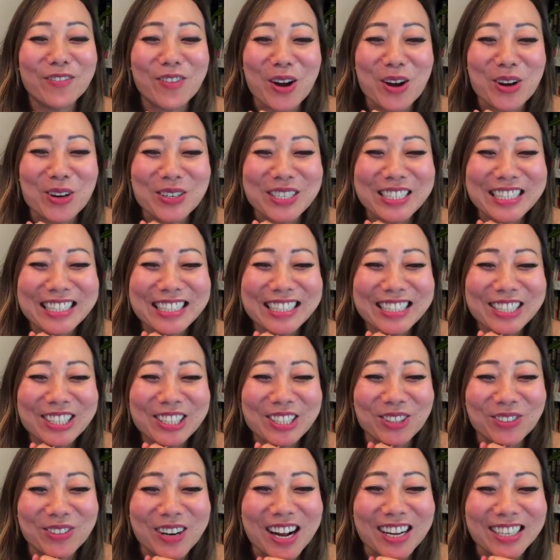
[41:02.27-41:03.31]
right, folks,
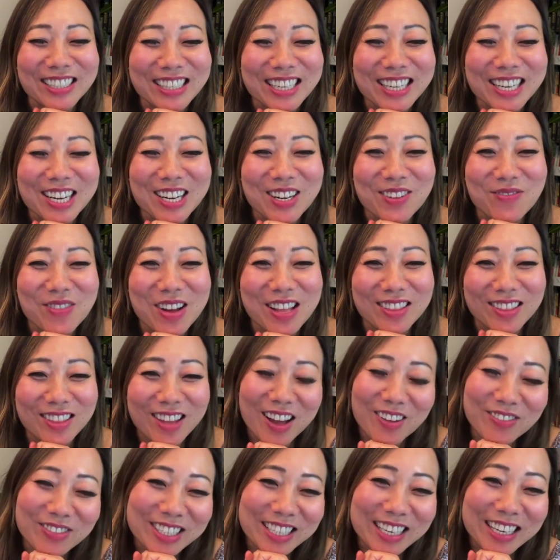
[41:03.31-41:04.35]
you're welcome.
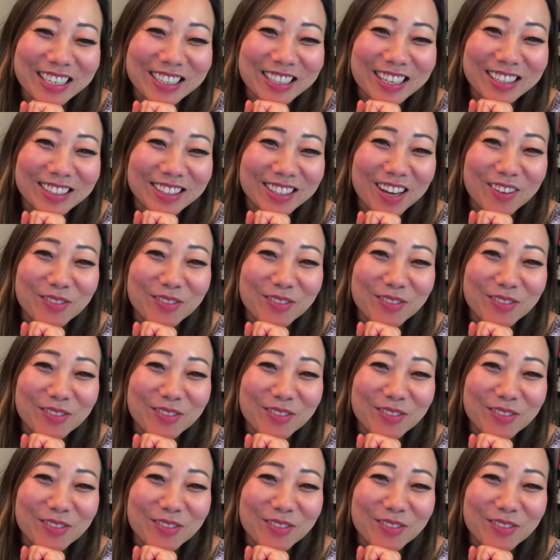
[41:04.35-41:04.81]
Loved it.